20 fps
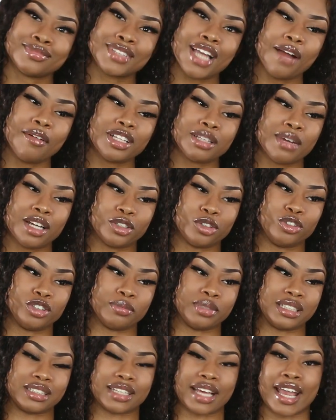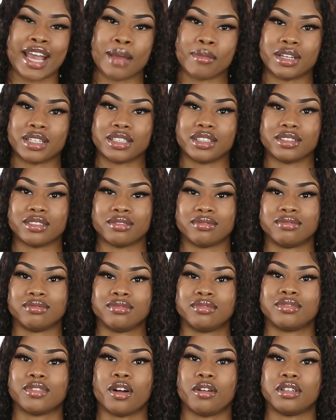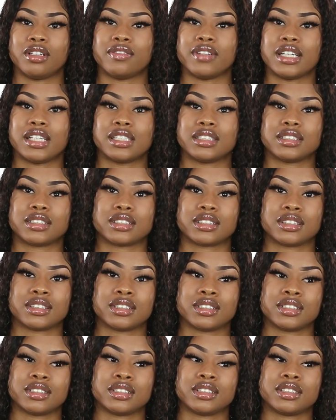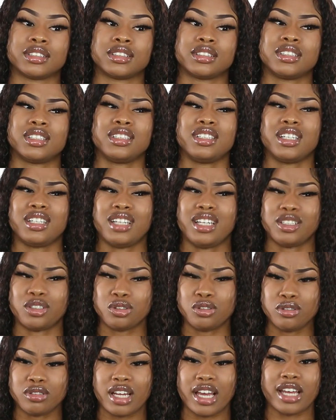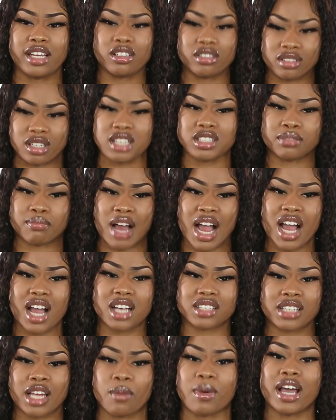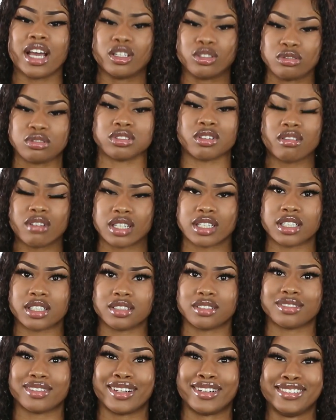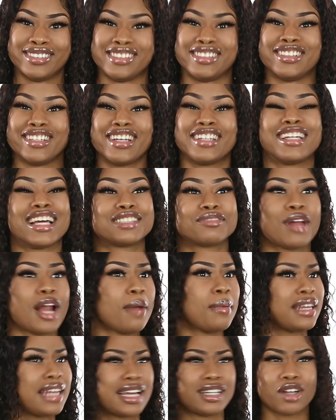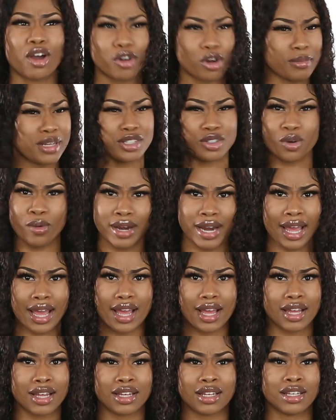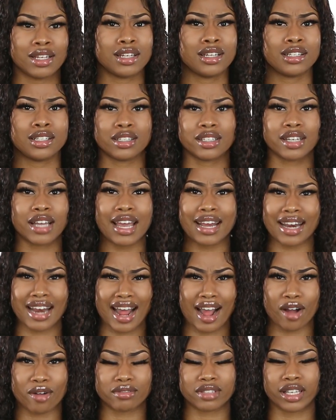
I'd rather my dude to be scamming than OnlyFans. Yeah, like, dude, like, that's mine. Like, why is you showing it? that's what I'd be like, no, don't be doing that. Cut it out.